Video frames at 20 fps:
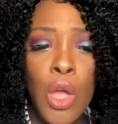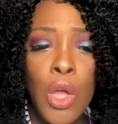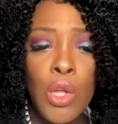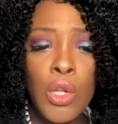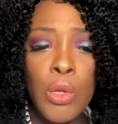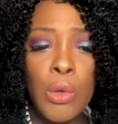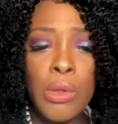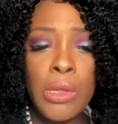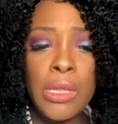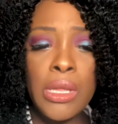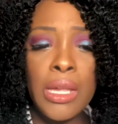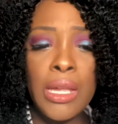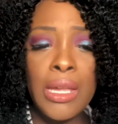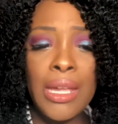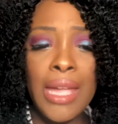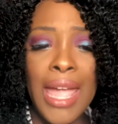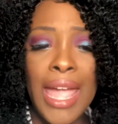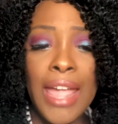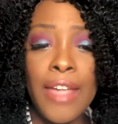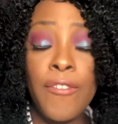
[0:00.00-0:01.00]

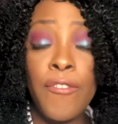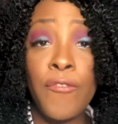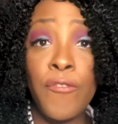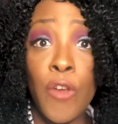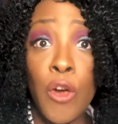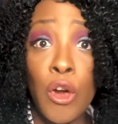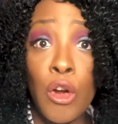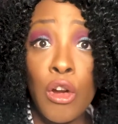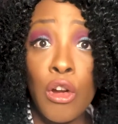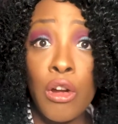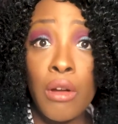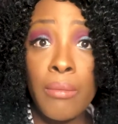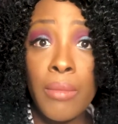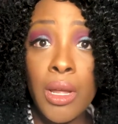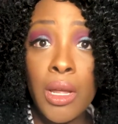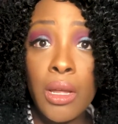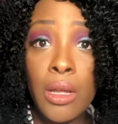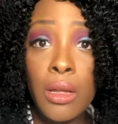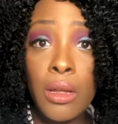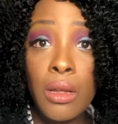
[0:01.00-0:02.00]
Using a firm
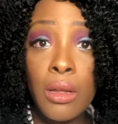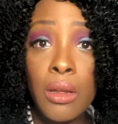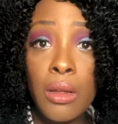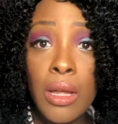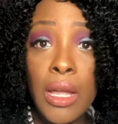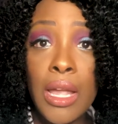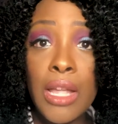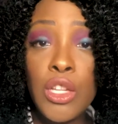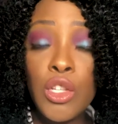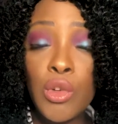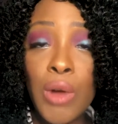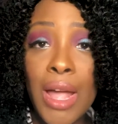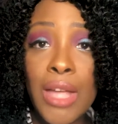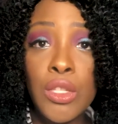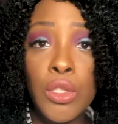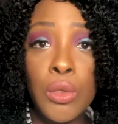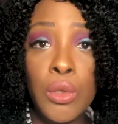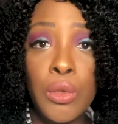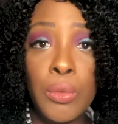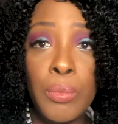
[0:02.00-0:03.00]
and dry
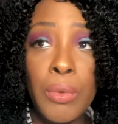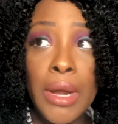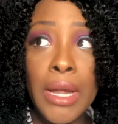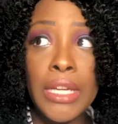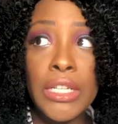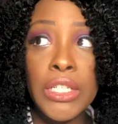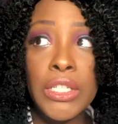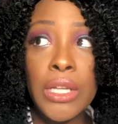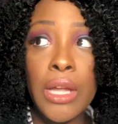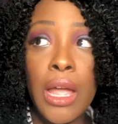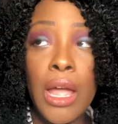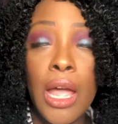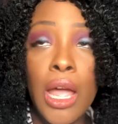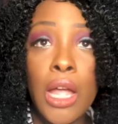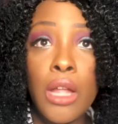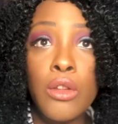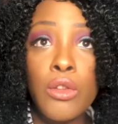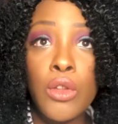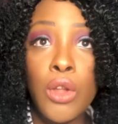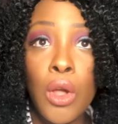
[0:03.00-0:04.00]
toothbrush? Uh,
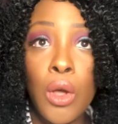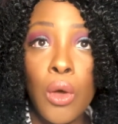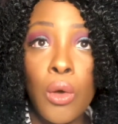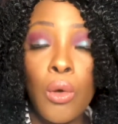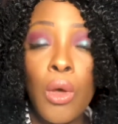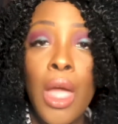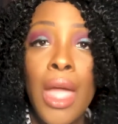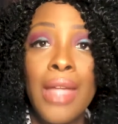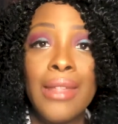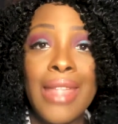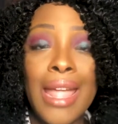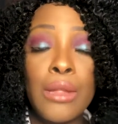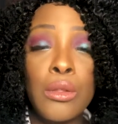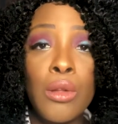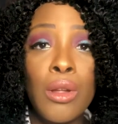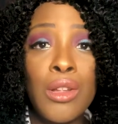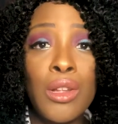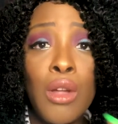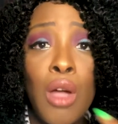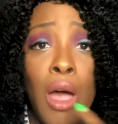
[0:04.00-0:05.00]
no. That's
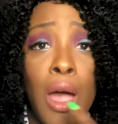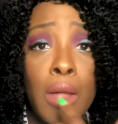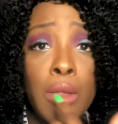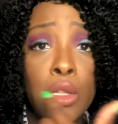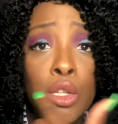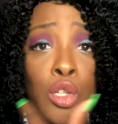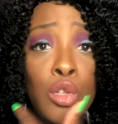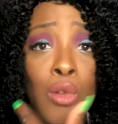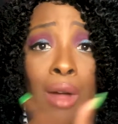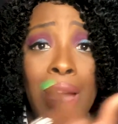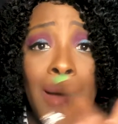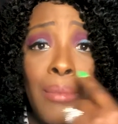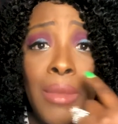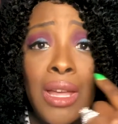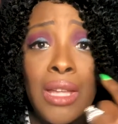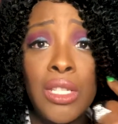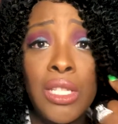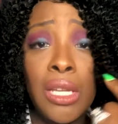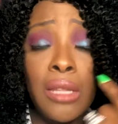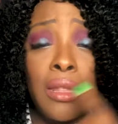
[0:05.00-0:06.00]
going to cause
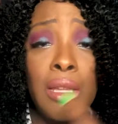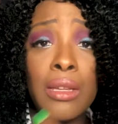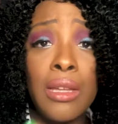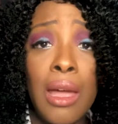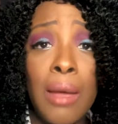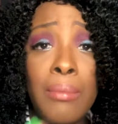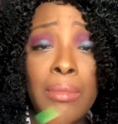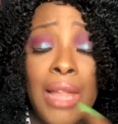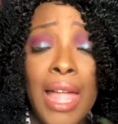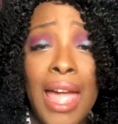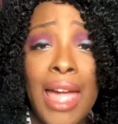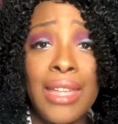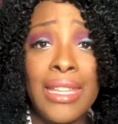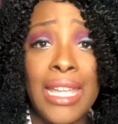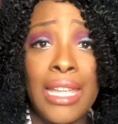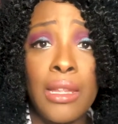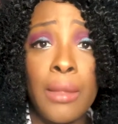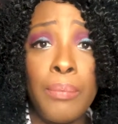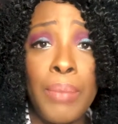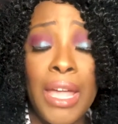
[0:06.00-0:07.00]
trauma to the gum line
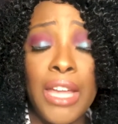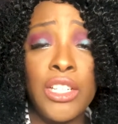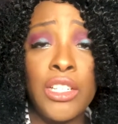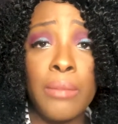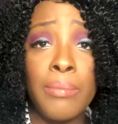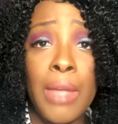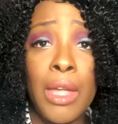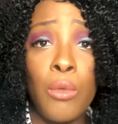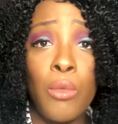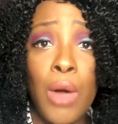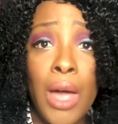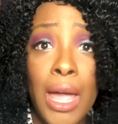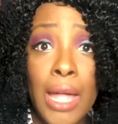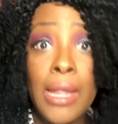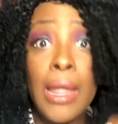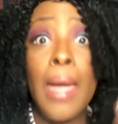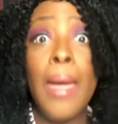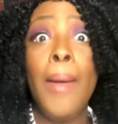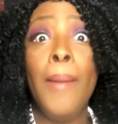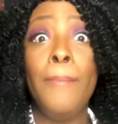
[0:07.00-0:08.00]
and the patient may what?
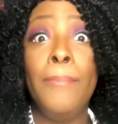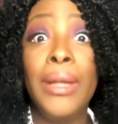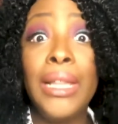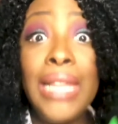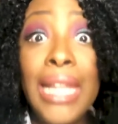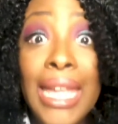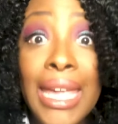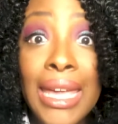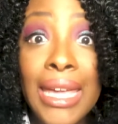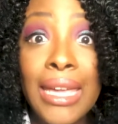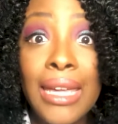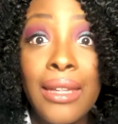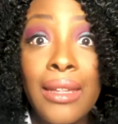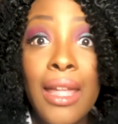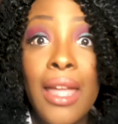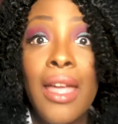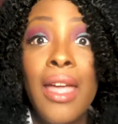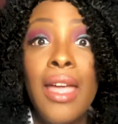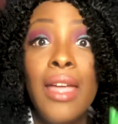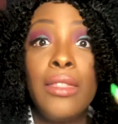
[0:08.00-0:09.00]
Bleed.
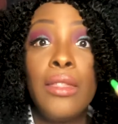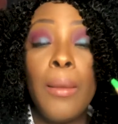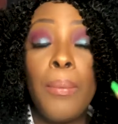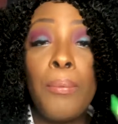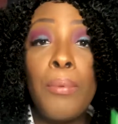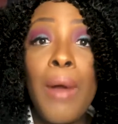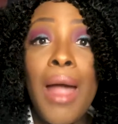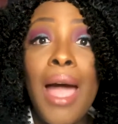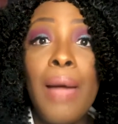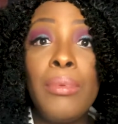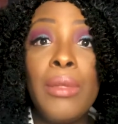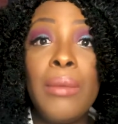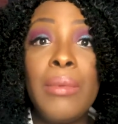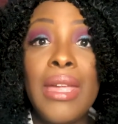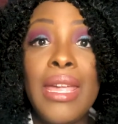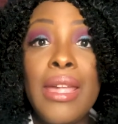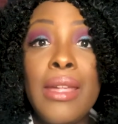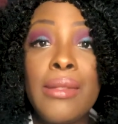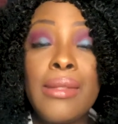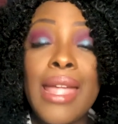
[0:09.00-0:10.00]
The problem
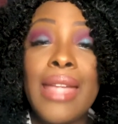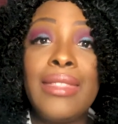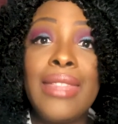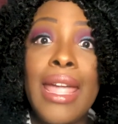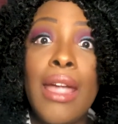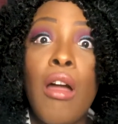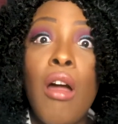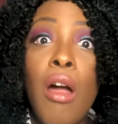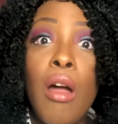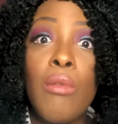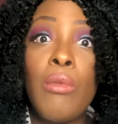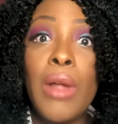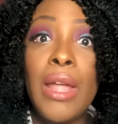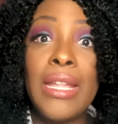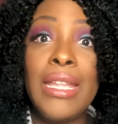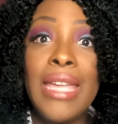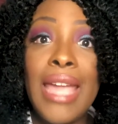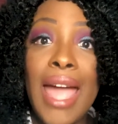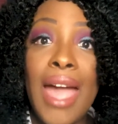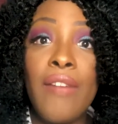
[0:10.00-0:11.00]
is that they
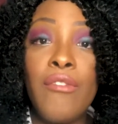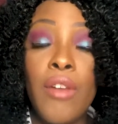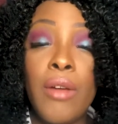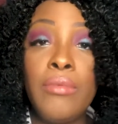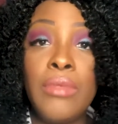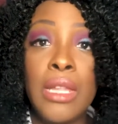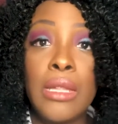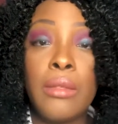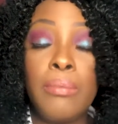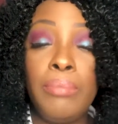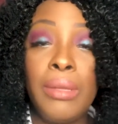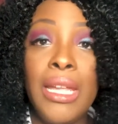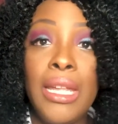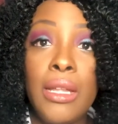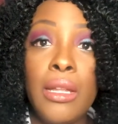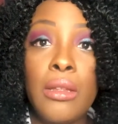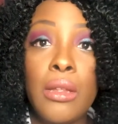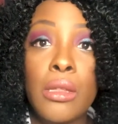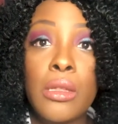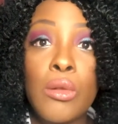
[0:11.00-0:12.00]
already have a, this
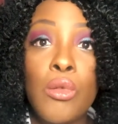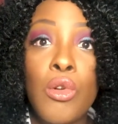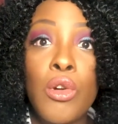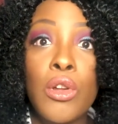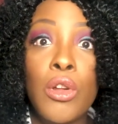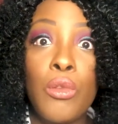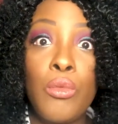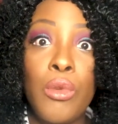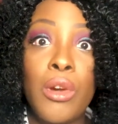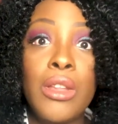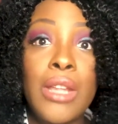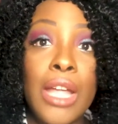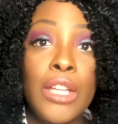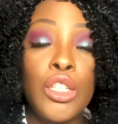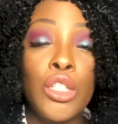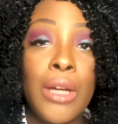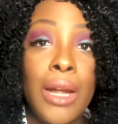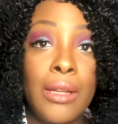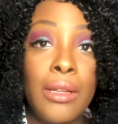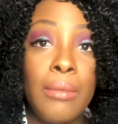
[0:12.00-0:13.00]
bleeding disorder. We're not
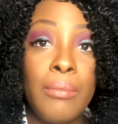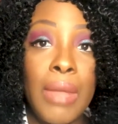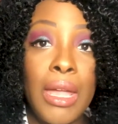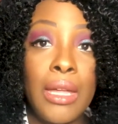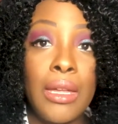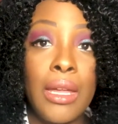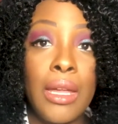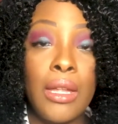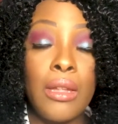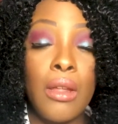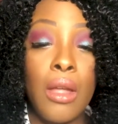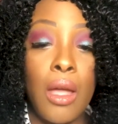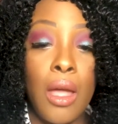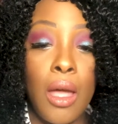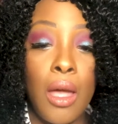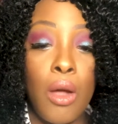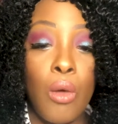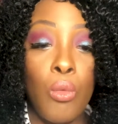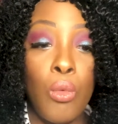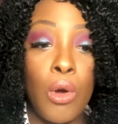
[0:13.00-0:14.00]
trying to make it
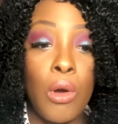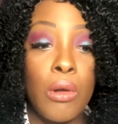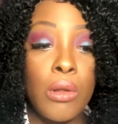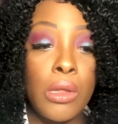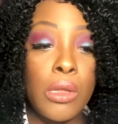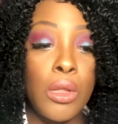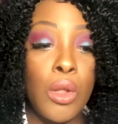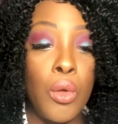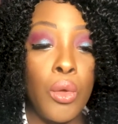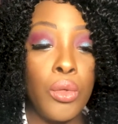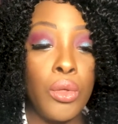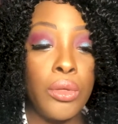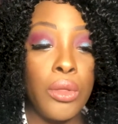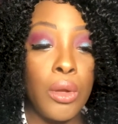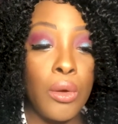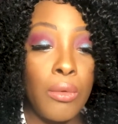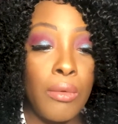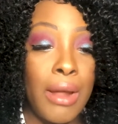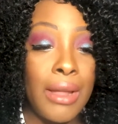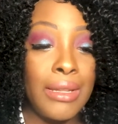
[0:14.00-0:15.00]
uh, worse. So the
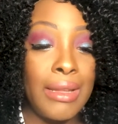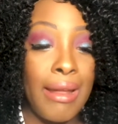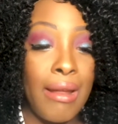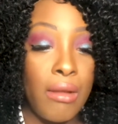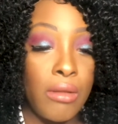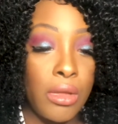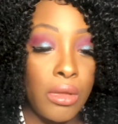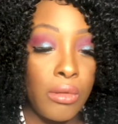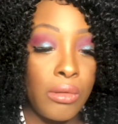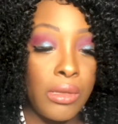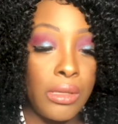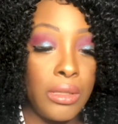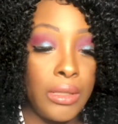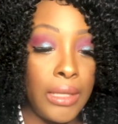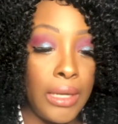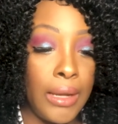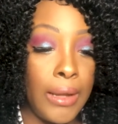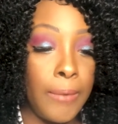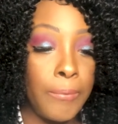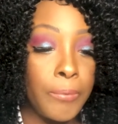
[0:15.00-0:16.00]
correct answer is
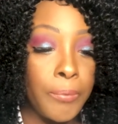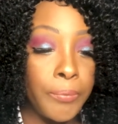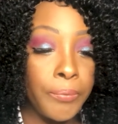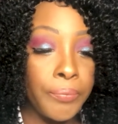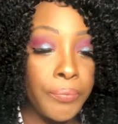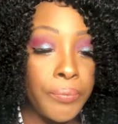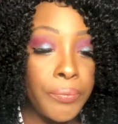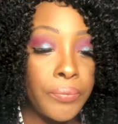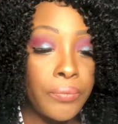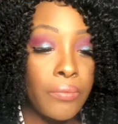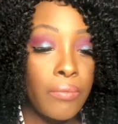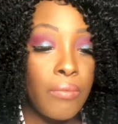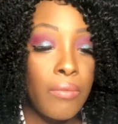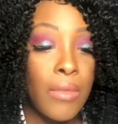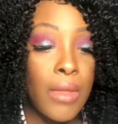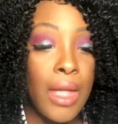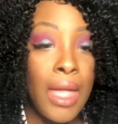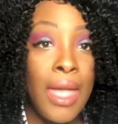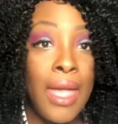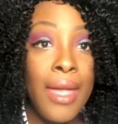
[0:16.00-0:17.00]
D.
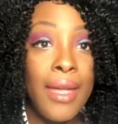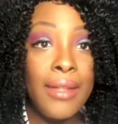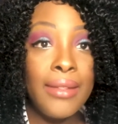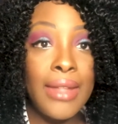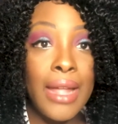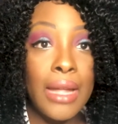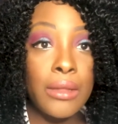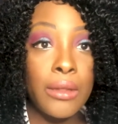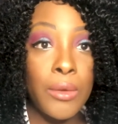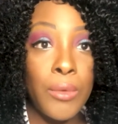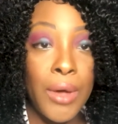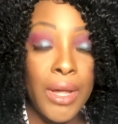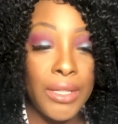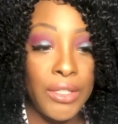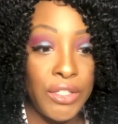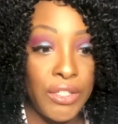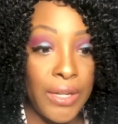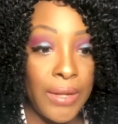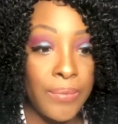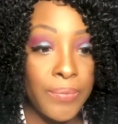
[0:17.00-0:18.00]
Next
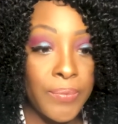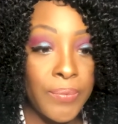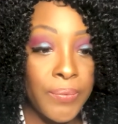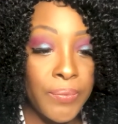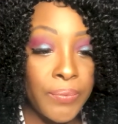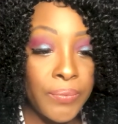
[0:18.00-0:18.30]
question.